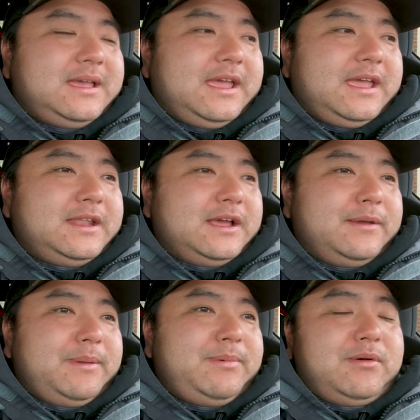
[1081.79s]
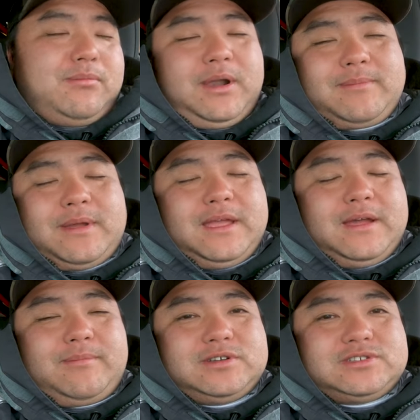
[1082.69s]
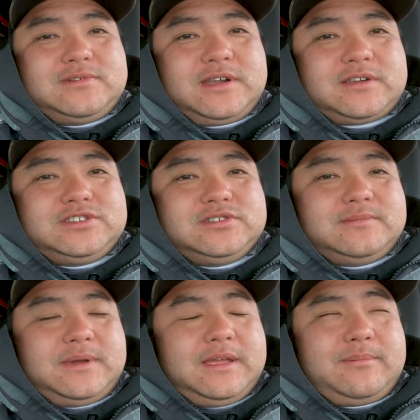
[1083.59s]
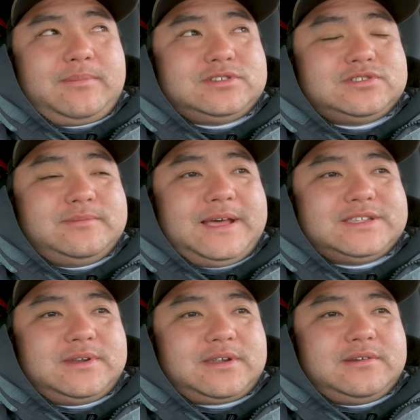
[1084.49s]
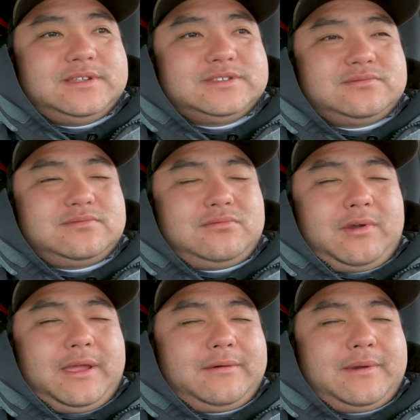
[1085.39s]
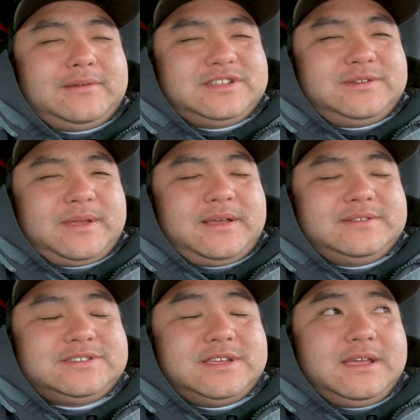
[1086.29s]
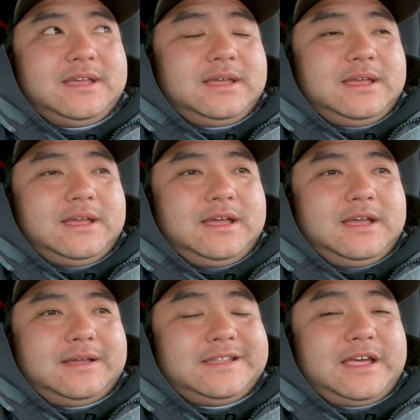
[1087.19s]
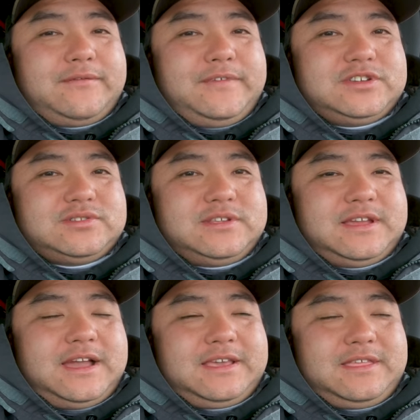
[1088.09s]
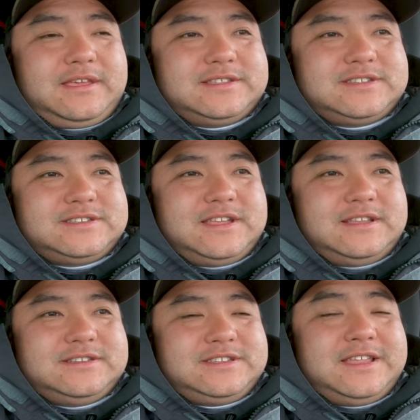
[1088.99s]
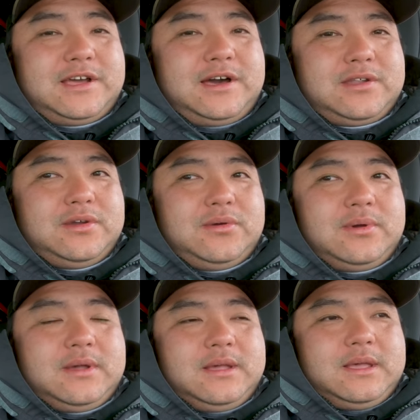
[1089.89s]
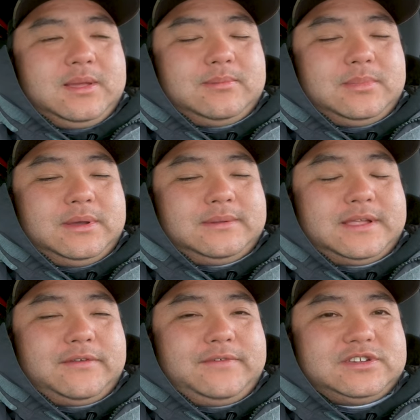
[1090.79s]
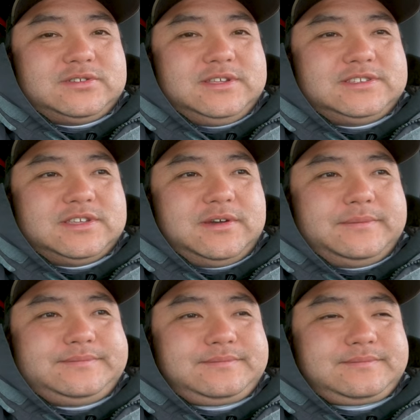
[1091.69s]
and maybe it'll break my personal record too. My personal bass record is right around 10 pounds. Not officially, I think it's a 10.0, but not officially. So